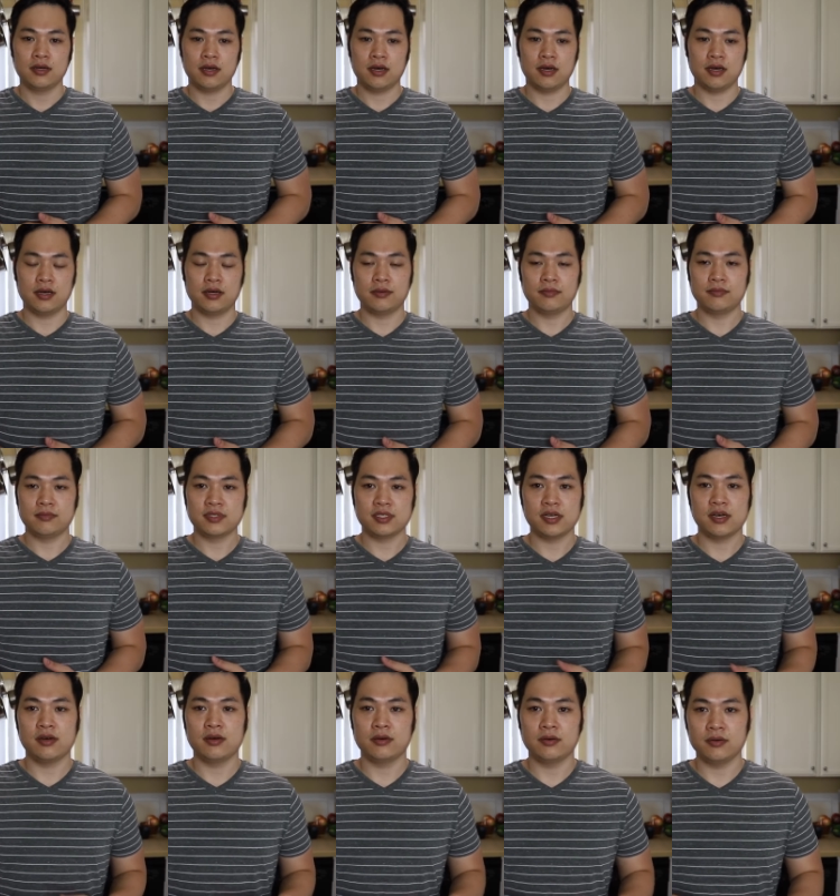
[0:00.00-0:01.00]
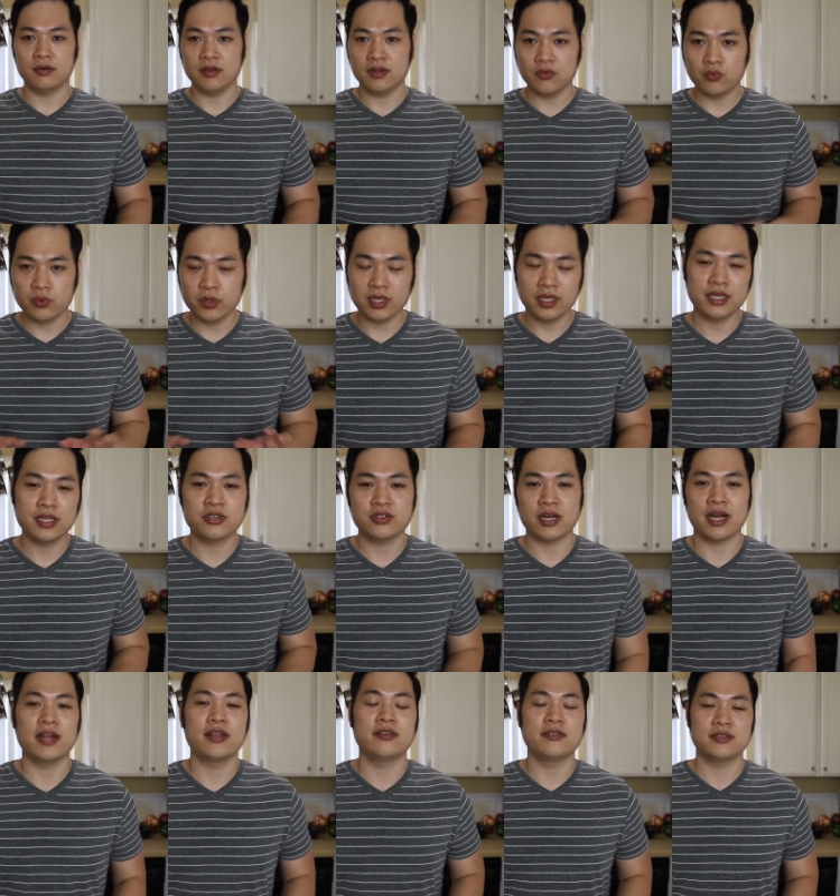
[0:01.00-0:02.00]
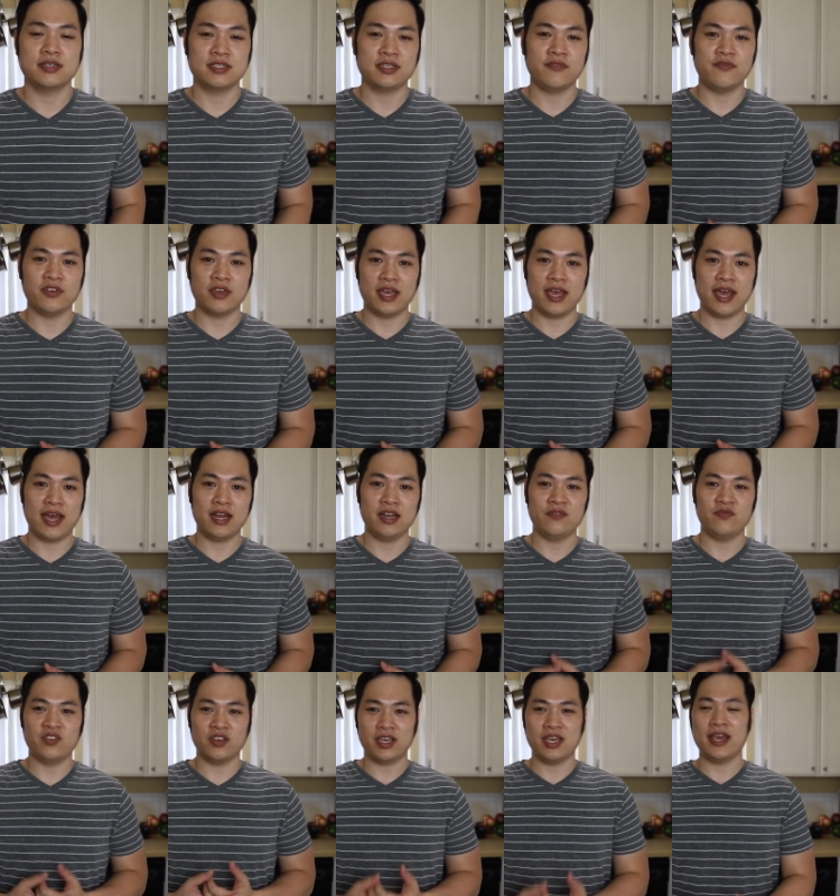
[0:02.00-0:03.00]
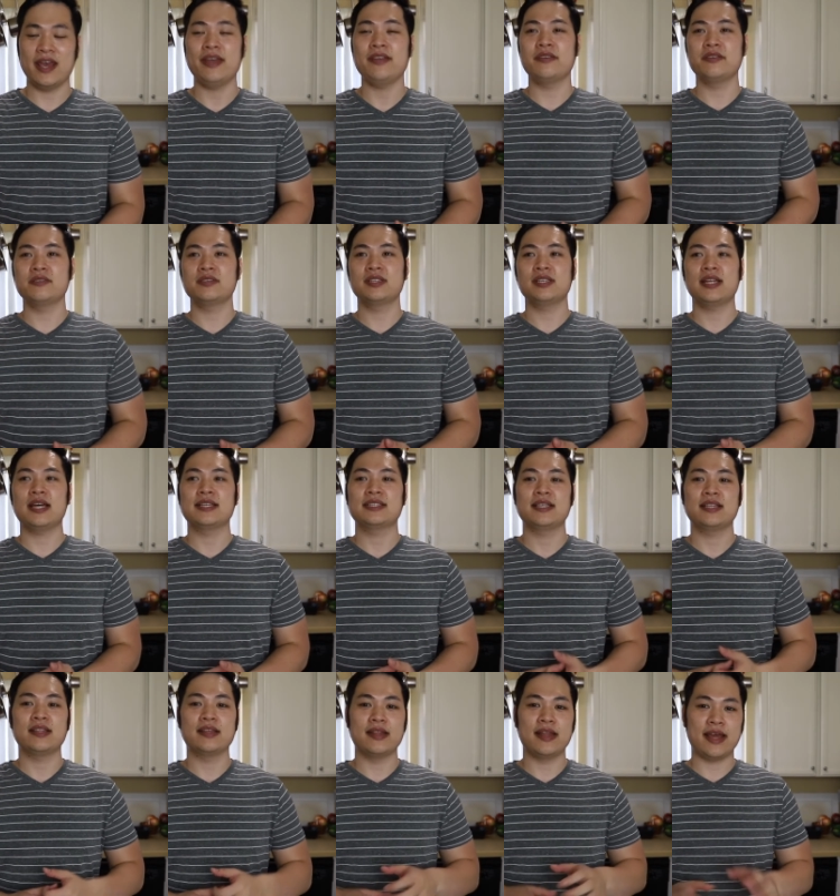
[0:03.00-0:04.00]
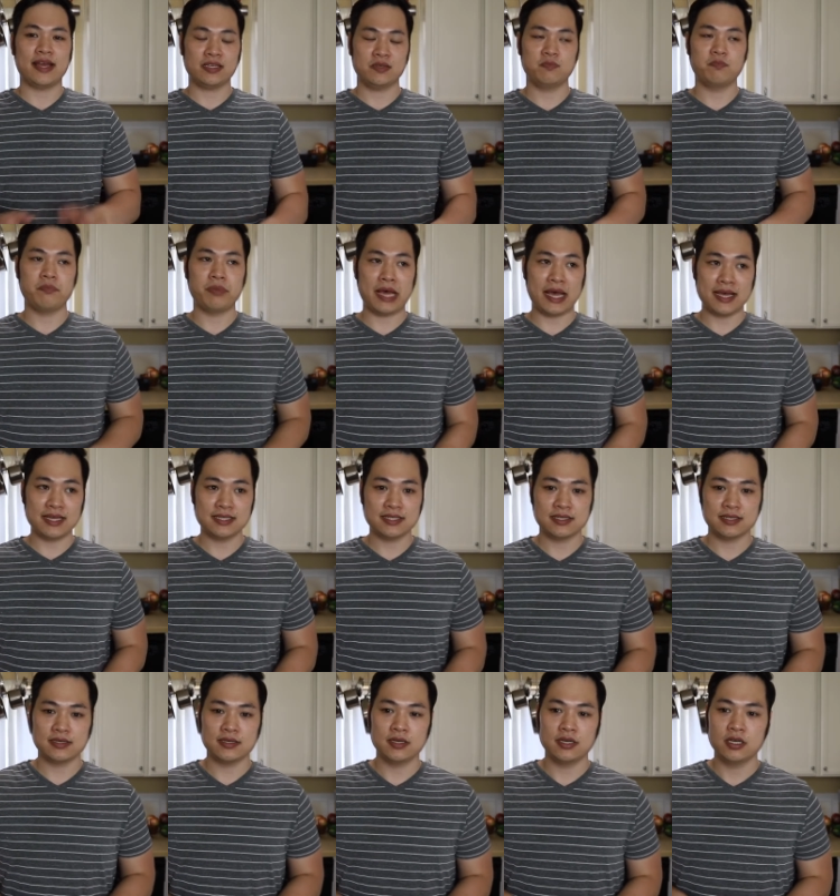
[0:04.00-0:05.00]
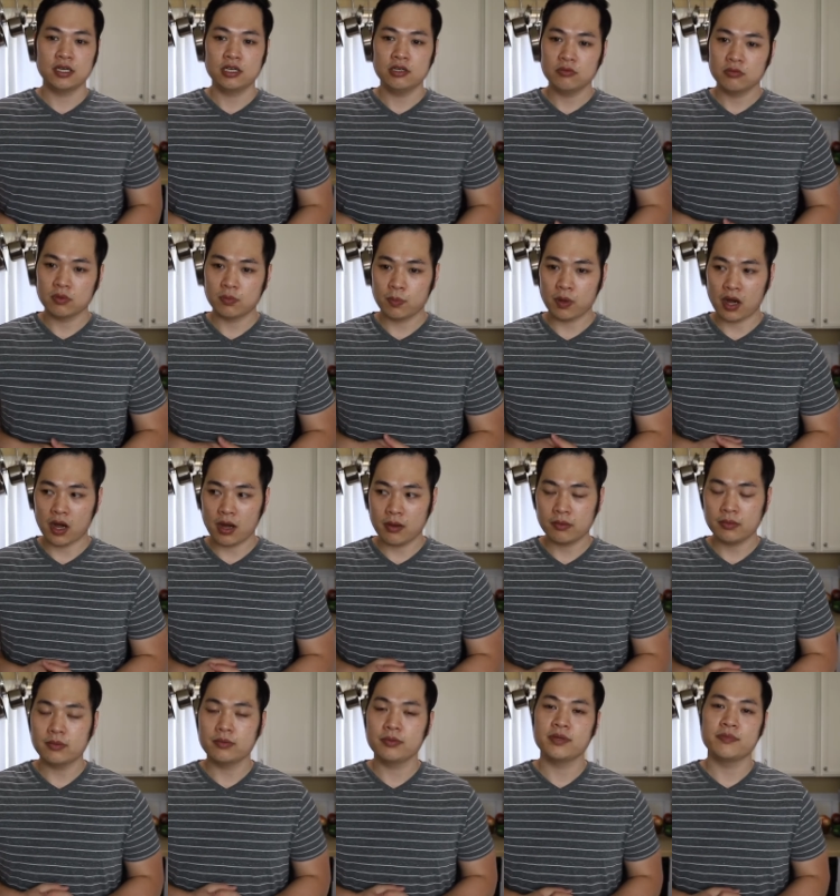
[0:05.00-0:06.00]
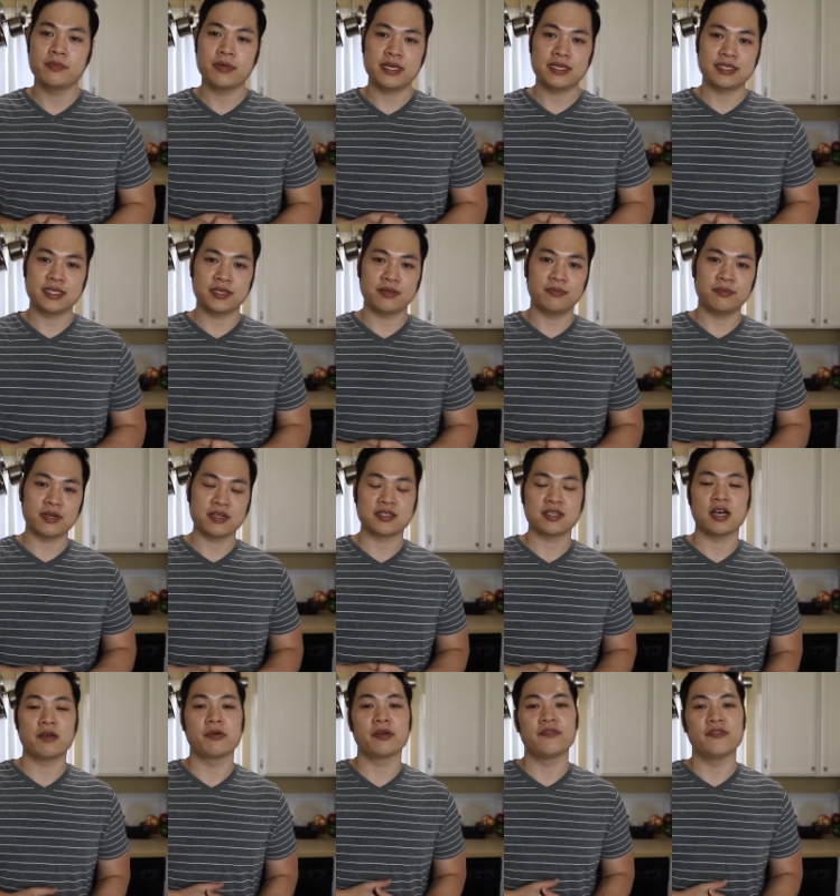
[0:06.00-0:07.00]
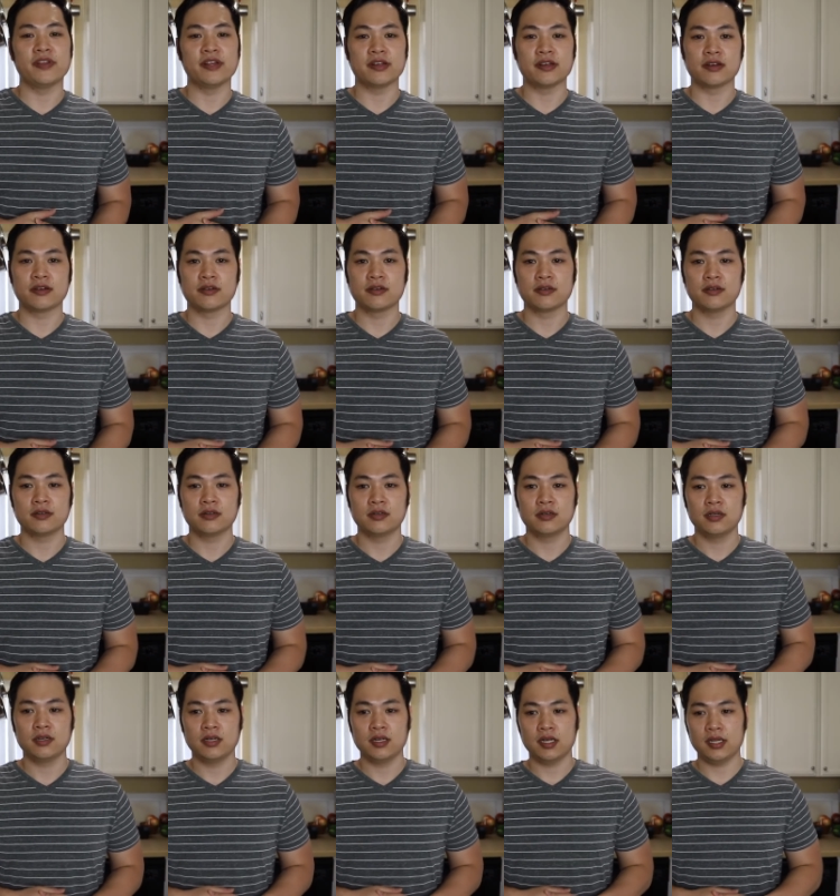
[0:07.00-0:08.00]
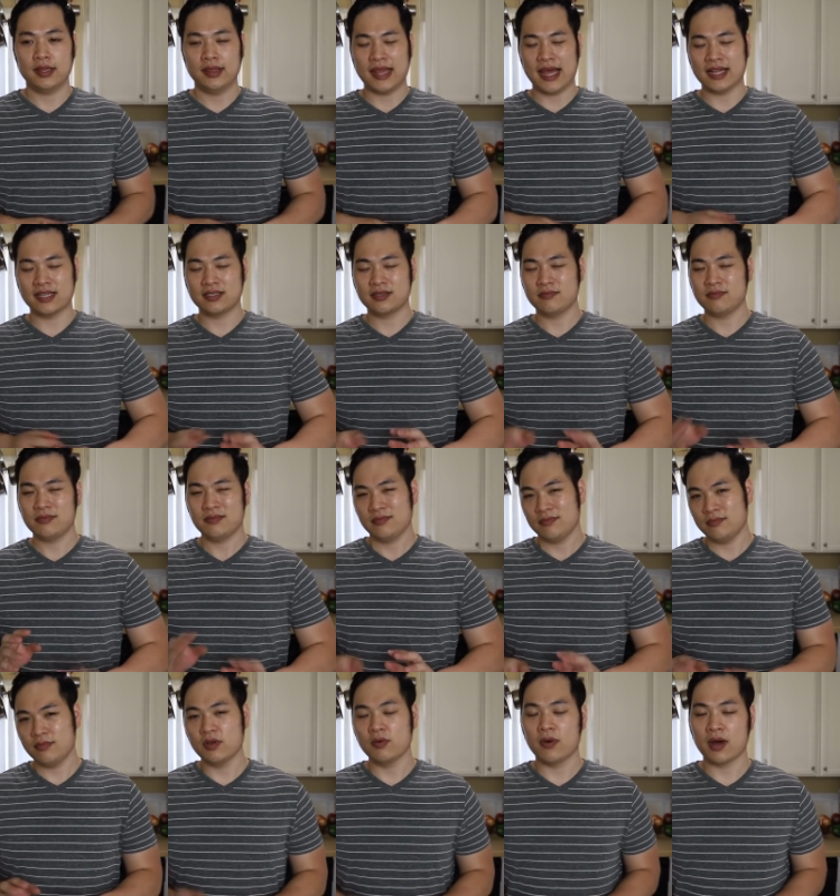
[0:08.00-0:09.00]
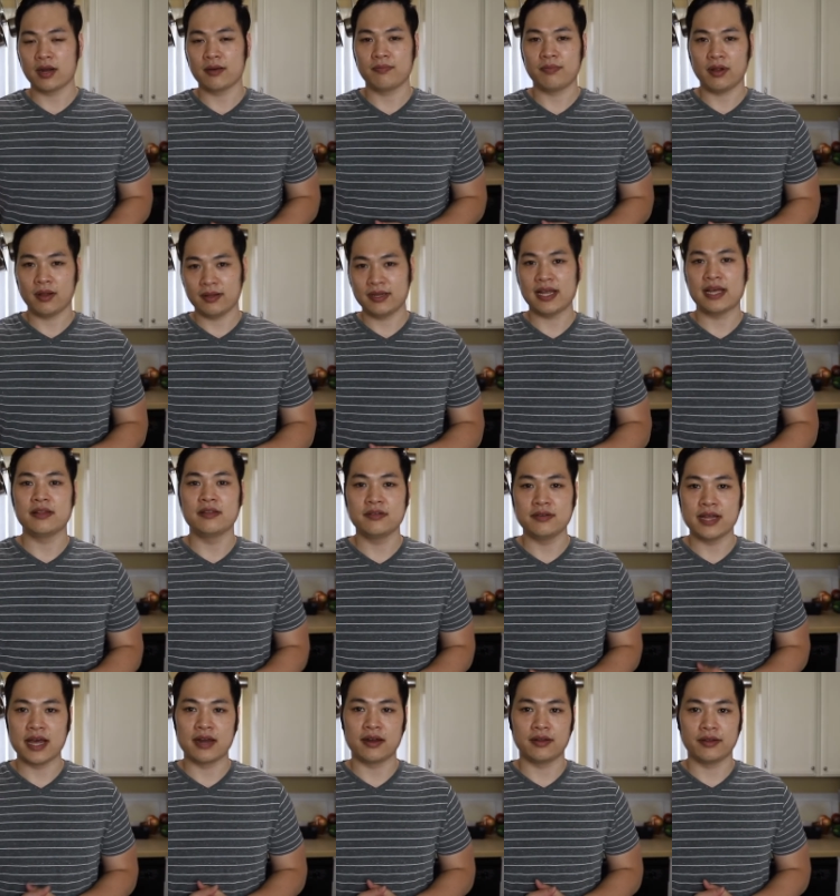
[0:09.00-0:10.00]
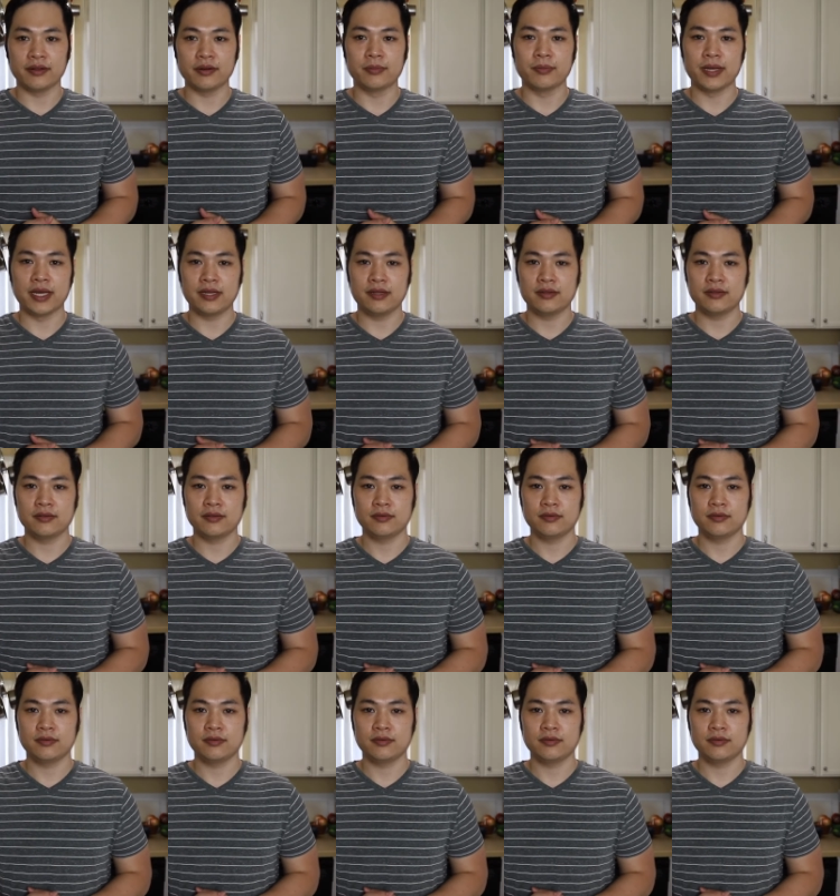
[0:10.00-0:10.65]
Um, so really try to use this if you can. If you can't use it, I say the next best will probably be some balsamic vinegar that you want to probably dilute down a little bit.